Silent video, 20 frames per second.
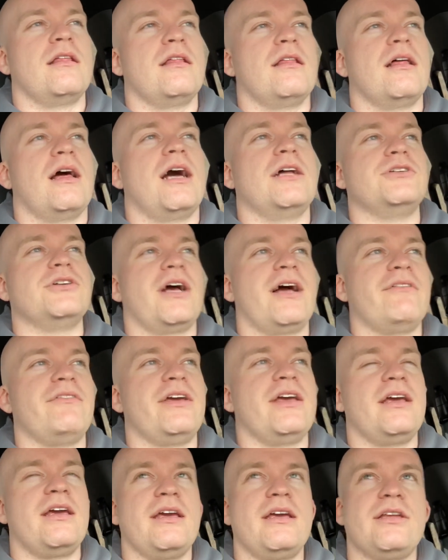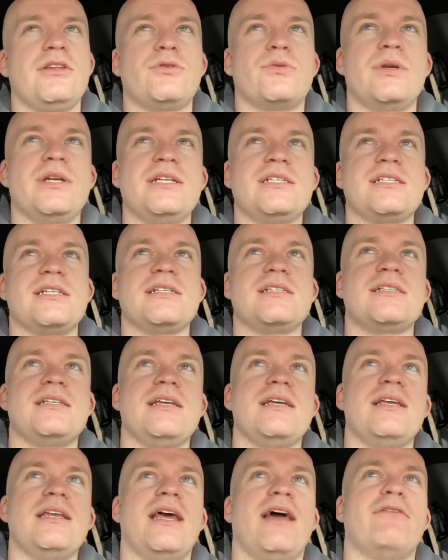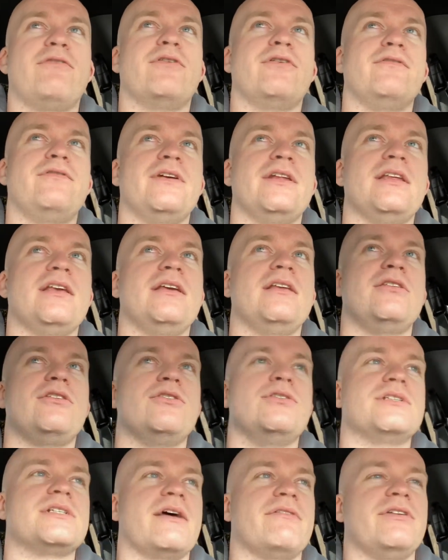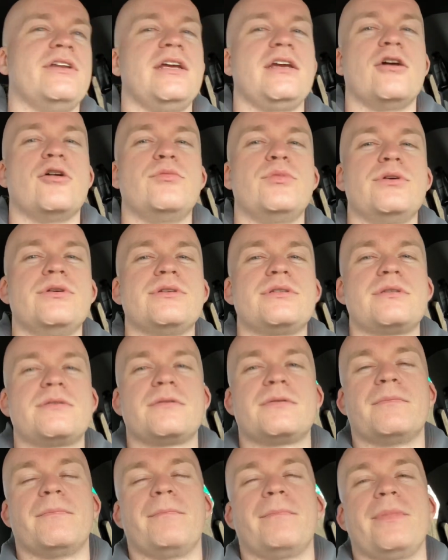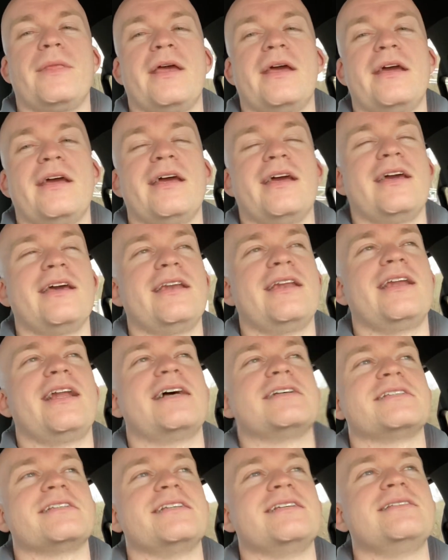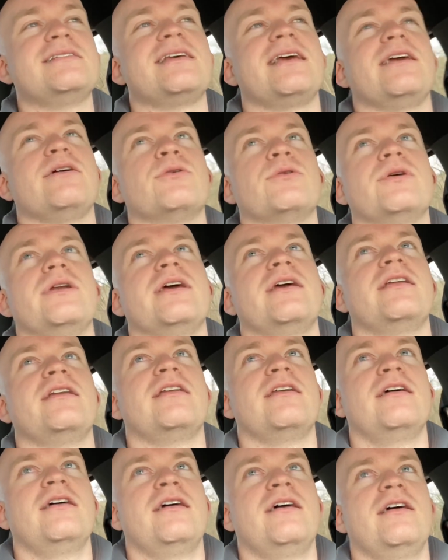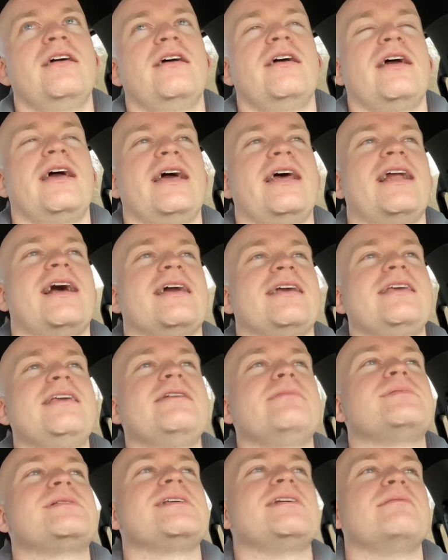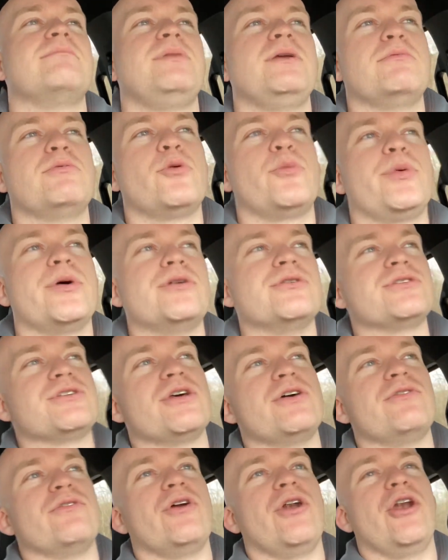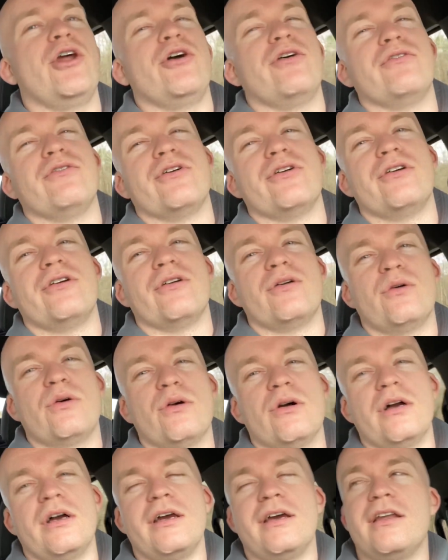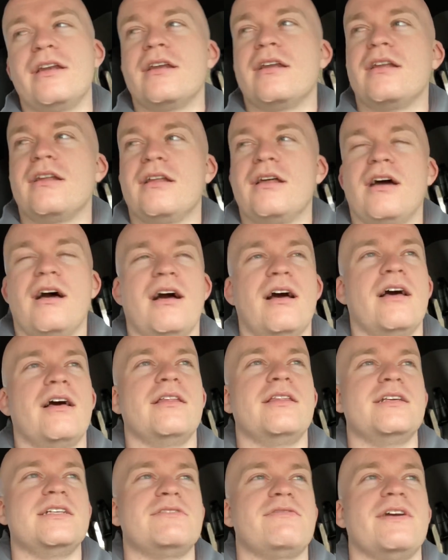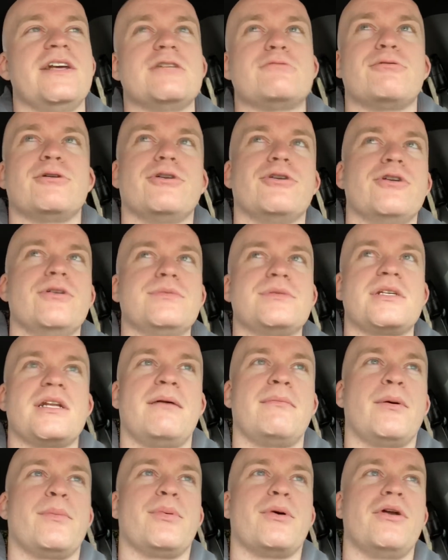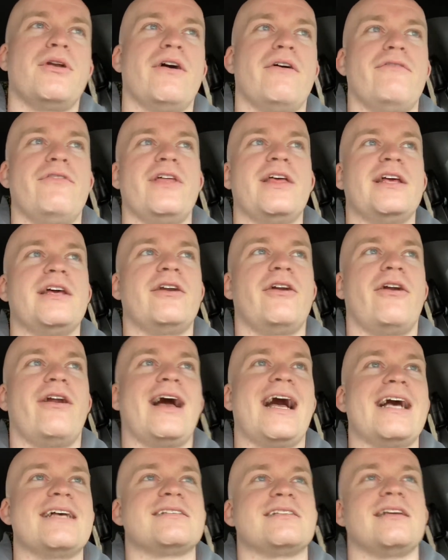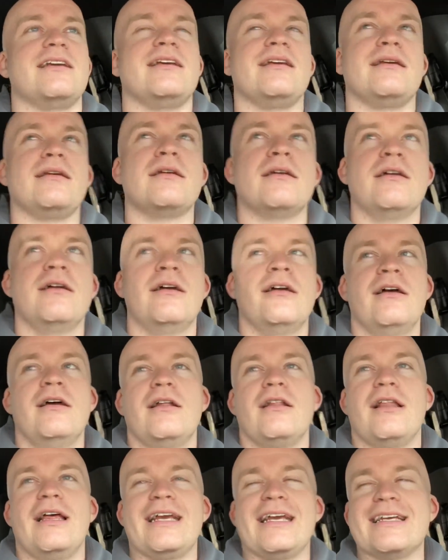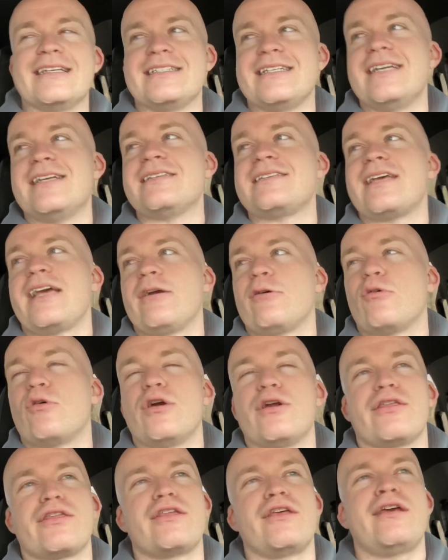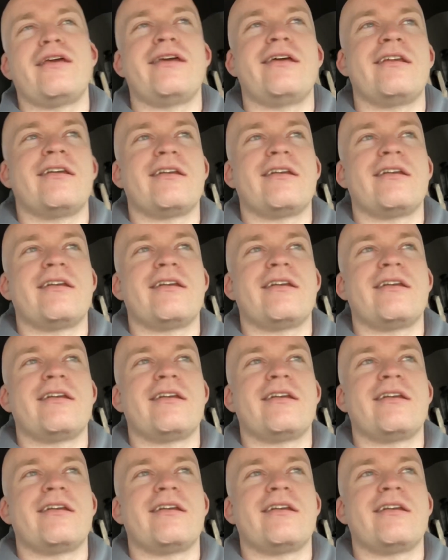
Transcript: I drive a 2016 F150 2.7 EcoBoost, and it has an intake on it. And I keep seeing people post over and over on these Facebook groups that I'm a part of that are asking, like, is the intake worth it?